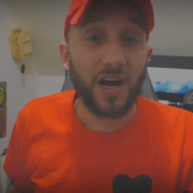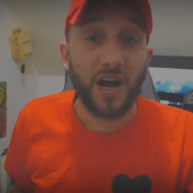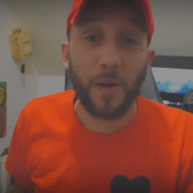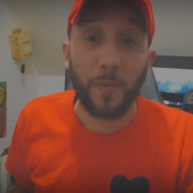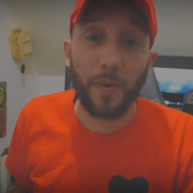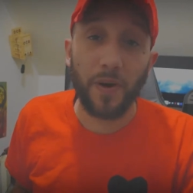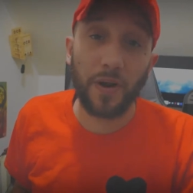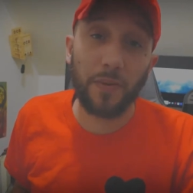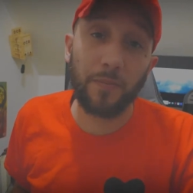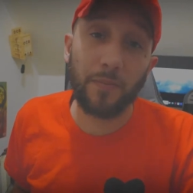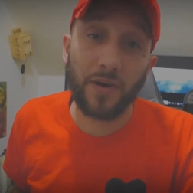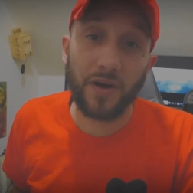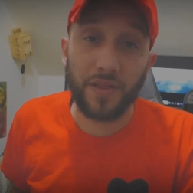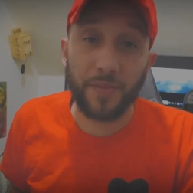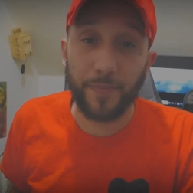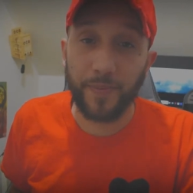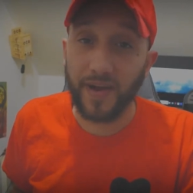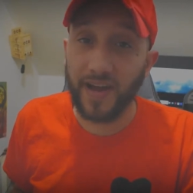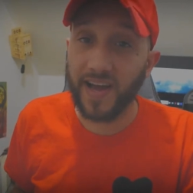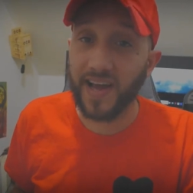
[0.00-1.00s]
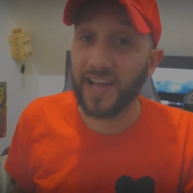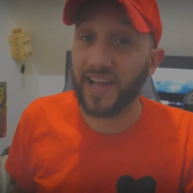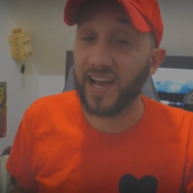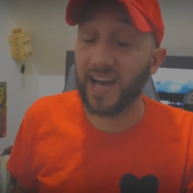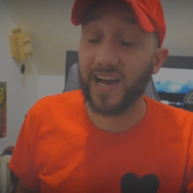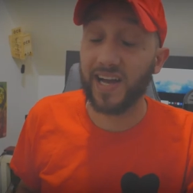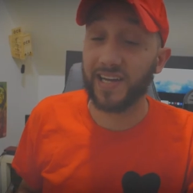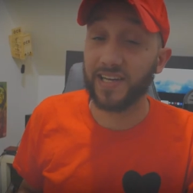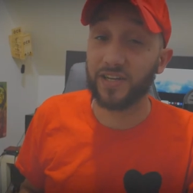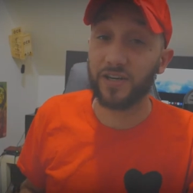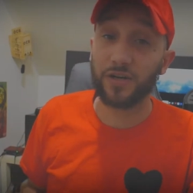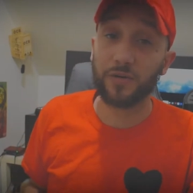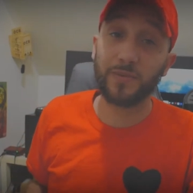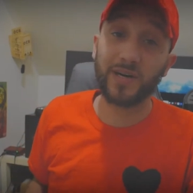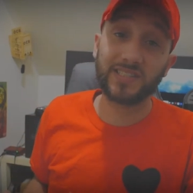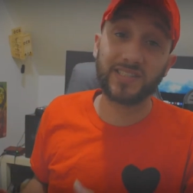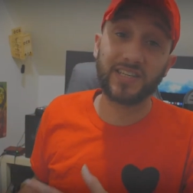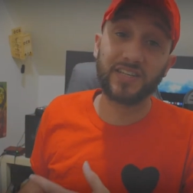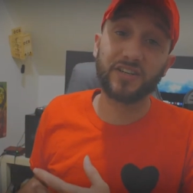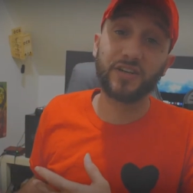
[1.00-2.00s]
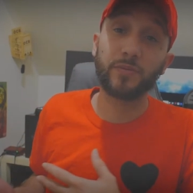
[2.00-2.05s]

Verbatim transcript: About a month back, I um I did an